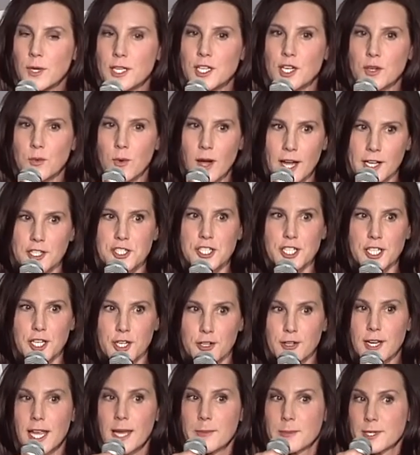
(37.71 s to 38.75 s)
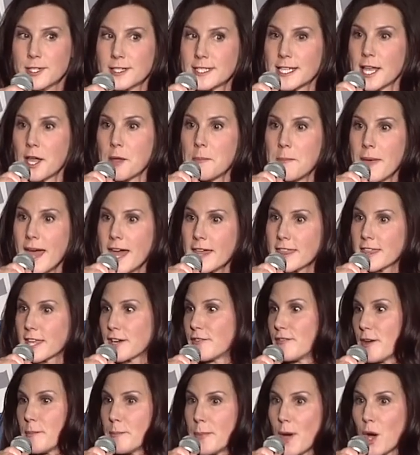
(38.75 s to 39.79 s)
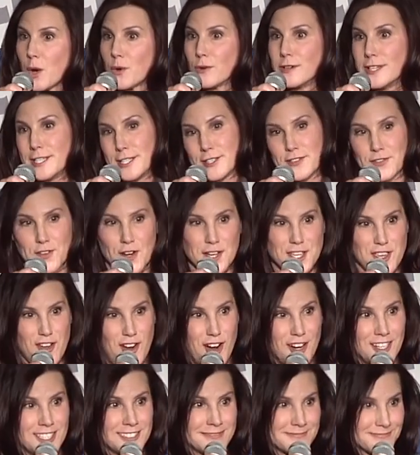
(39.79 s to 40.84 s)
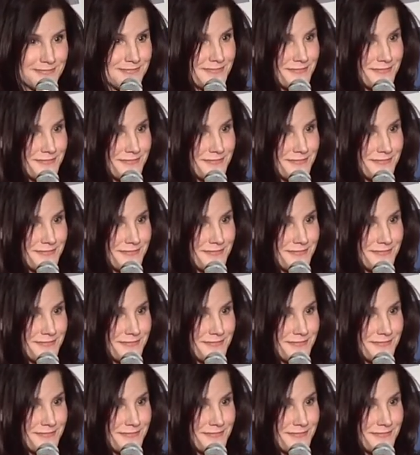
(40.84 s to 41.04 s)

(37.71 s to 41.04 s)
when you're watching your neighbor sell meth out of a boat in his front yard.